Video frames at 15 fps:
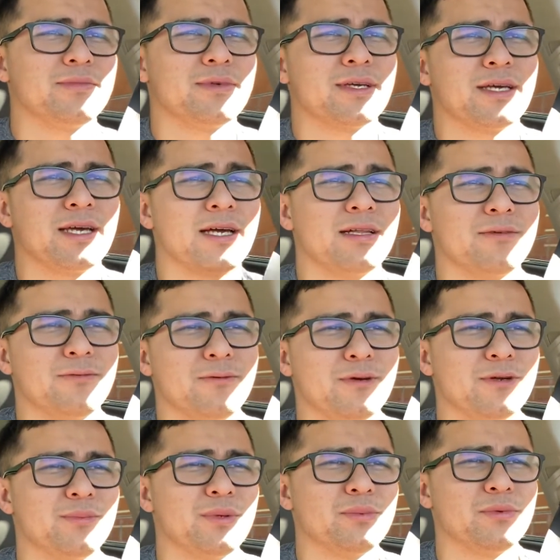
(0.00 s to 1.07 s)
California
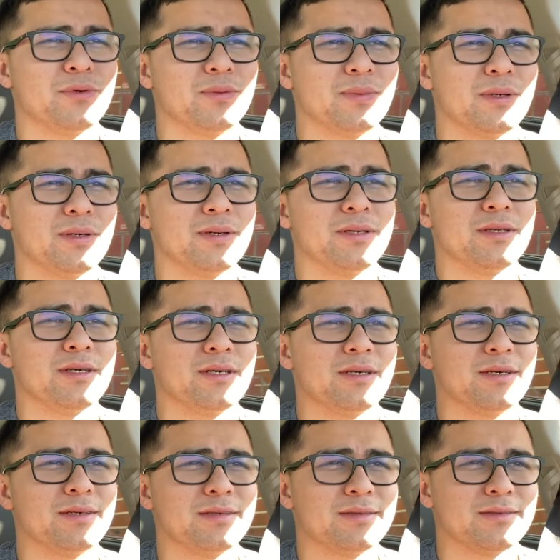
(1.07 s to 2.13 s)
people are probably like
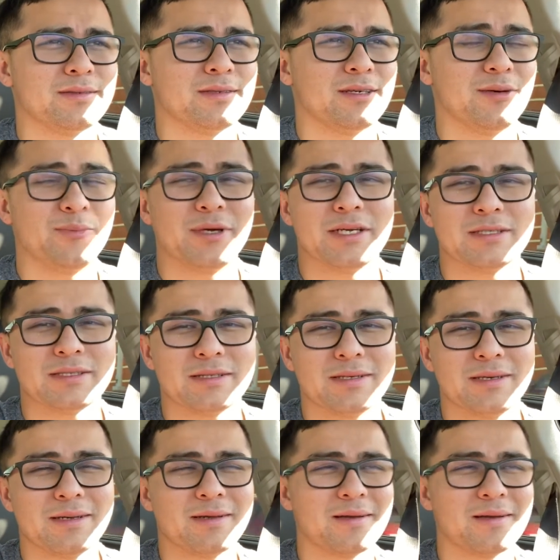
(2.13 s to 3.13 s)
amazed at that,